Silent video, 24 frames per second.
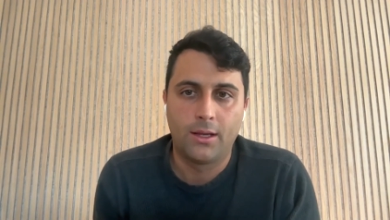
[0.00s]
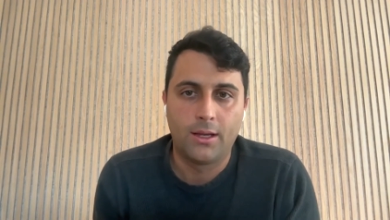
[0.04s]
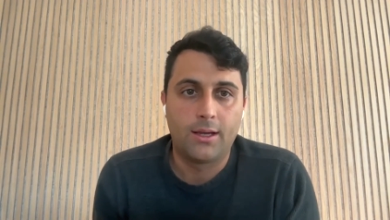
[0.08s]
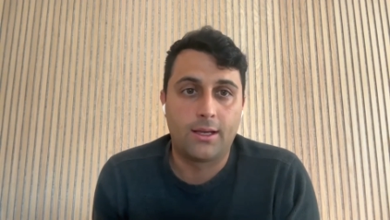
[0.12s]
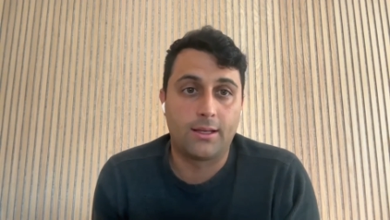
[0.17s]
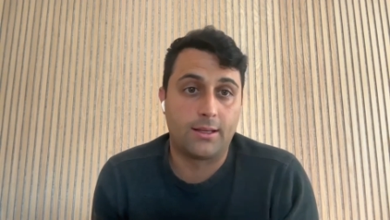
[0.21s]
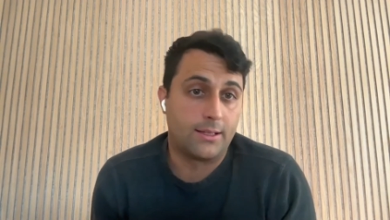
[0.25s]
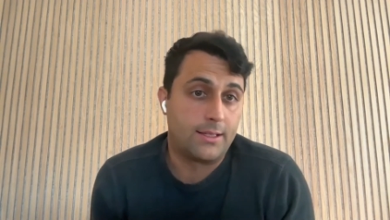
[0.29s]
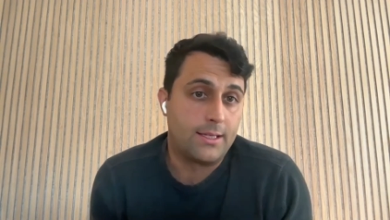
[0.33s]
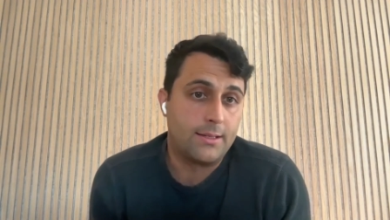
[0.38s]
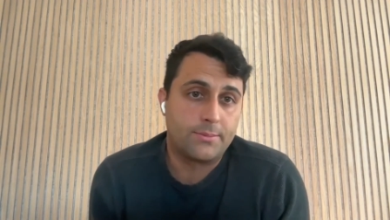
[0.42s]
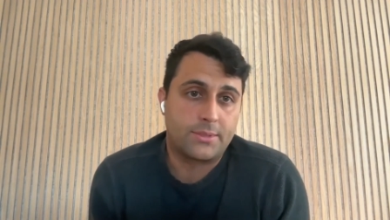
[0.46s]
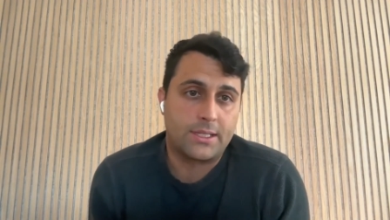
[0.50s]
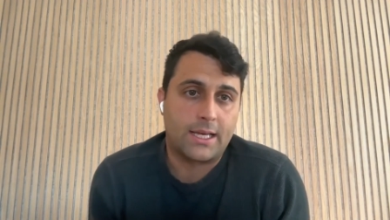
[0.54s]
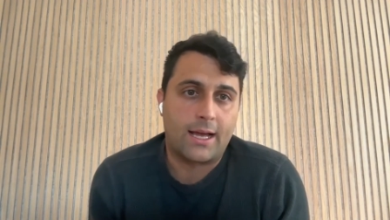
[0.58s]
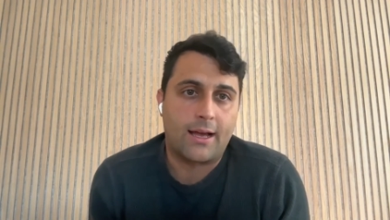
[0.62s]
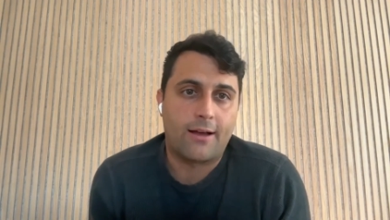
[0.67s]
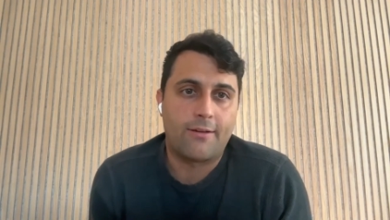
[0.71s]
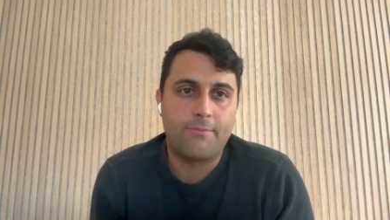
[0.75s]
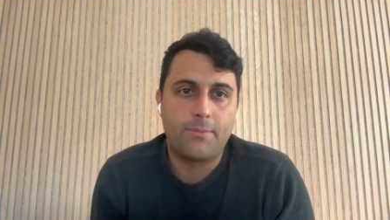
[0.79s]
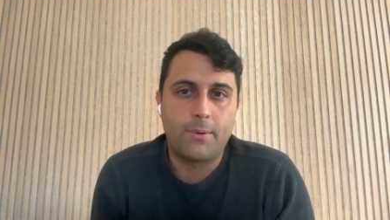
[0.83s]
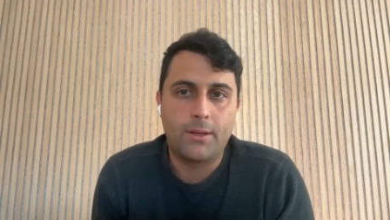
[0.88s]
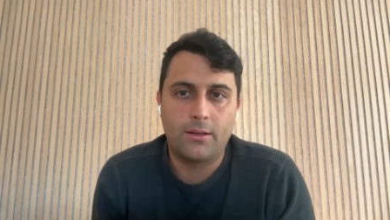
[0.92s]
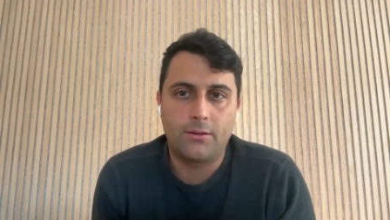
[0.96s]
And the teams that
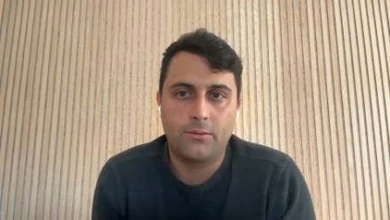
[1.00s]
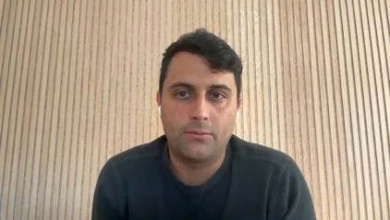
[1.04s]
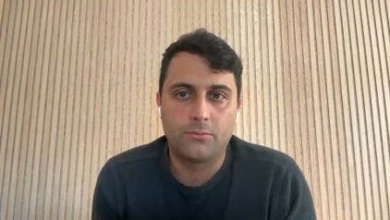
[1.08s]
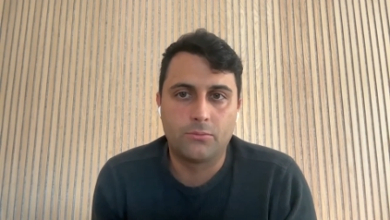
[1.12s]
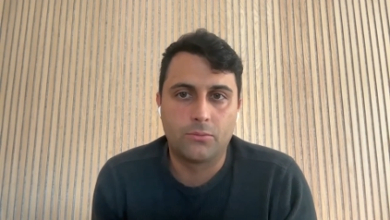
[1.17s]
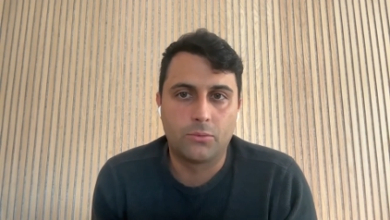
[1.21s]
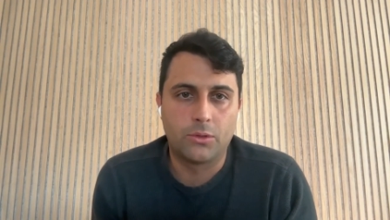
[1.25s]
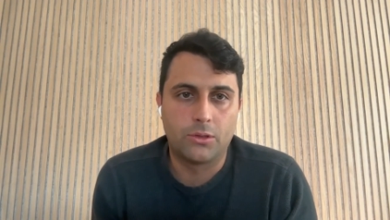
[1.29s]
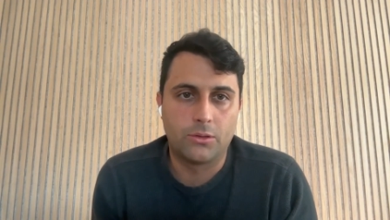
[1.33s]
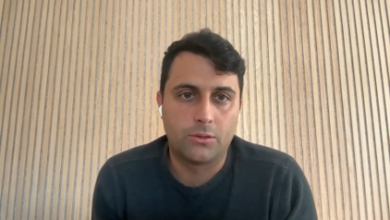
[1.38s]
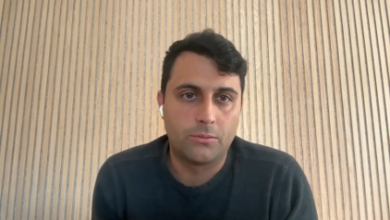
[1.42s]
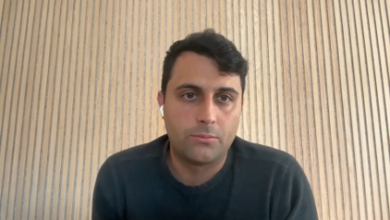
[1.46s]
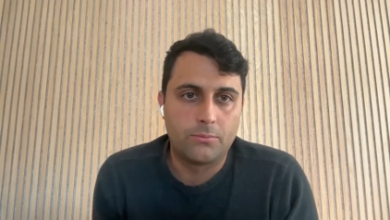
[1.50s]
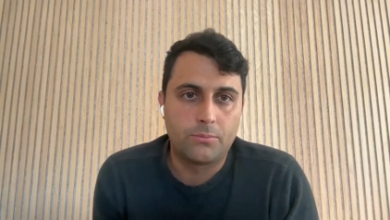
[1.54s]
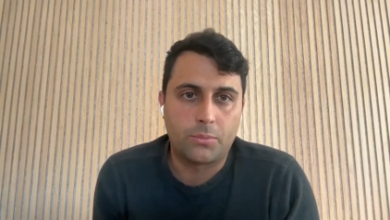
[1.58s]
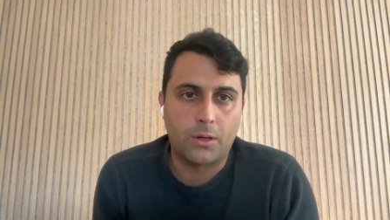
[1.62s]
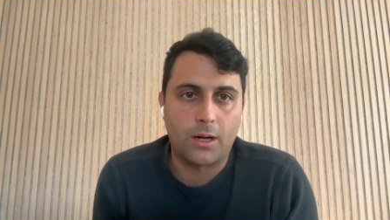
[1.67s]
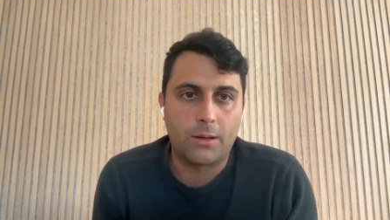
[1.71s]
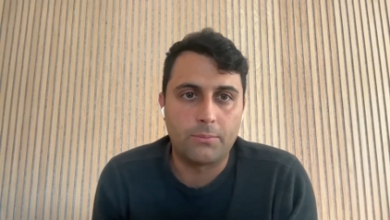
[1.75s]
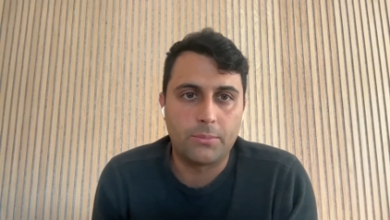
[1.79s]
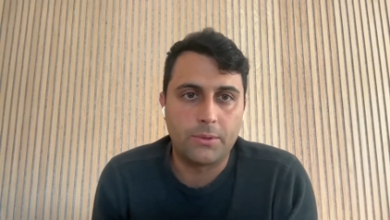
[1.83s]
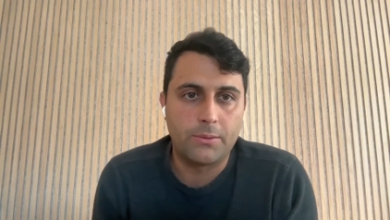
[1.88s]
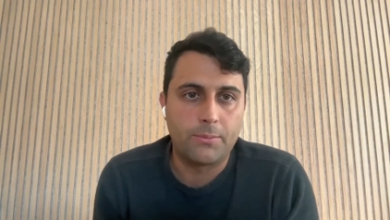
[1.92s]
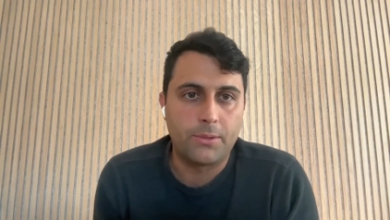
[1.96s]
have been will
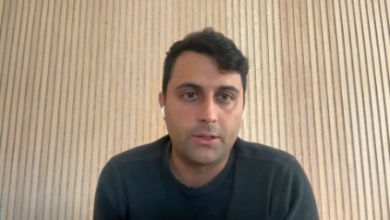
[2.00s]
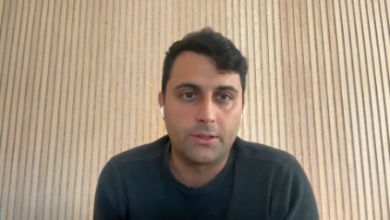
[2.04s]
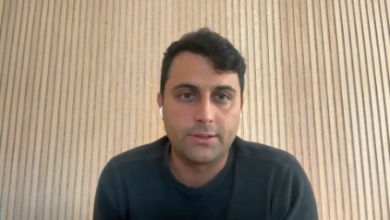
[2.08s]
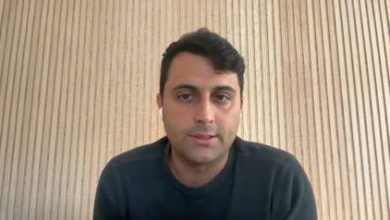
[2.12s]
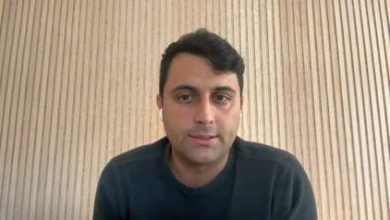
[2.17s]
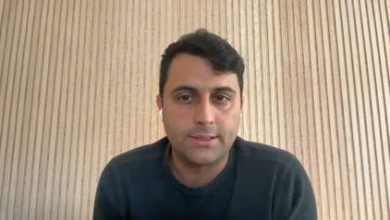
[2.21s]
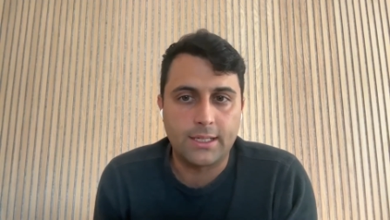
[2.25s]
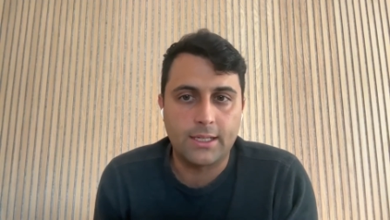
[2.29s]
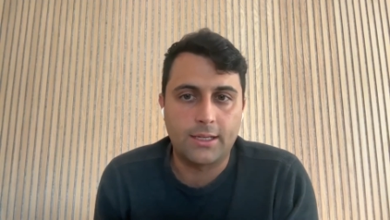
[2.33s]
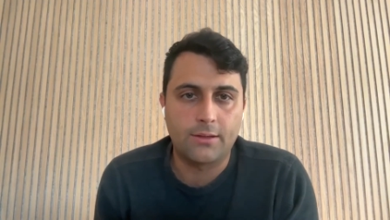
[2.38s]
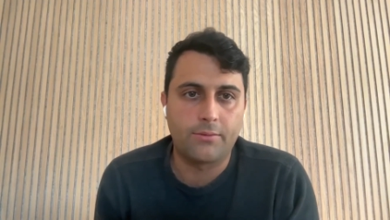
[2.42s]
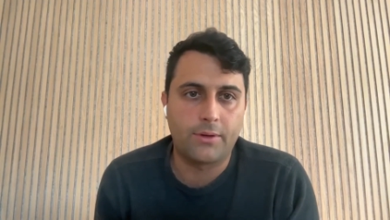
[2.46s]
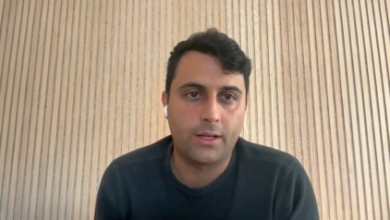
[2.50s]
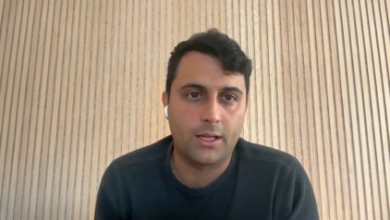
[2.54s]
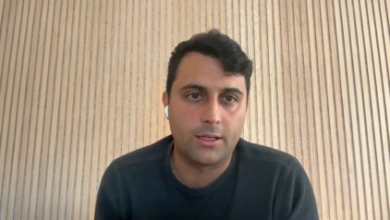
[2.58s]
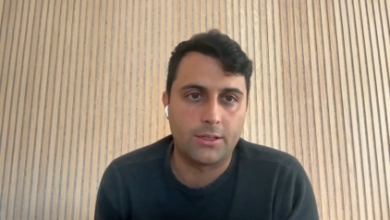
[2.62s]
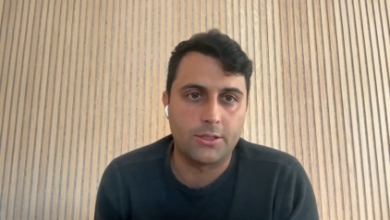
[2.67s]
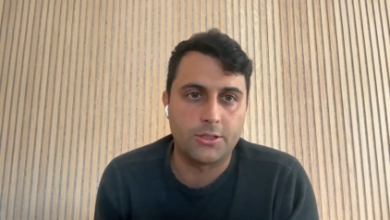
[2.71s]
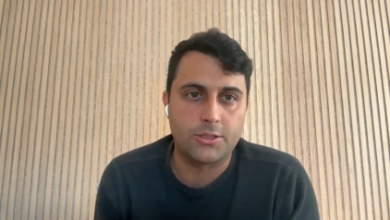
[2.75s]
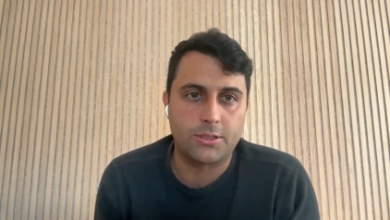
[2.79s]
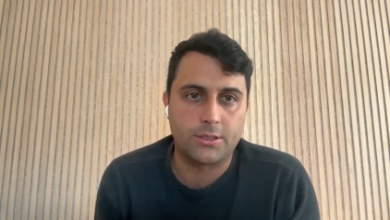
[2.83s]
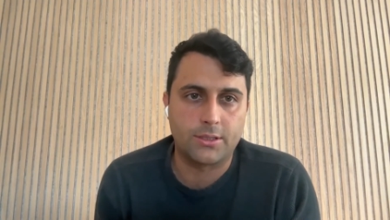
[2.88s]
probably be able to take advantage.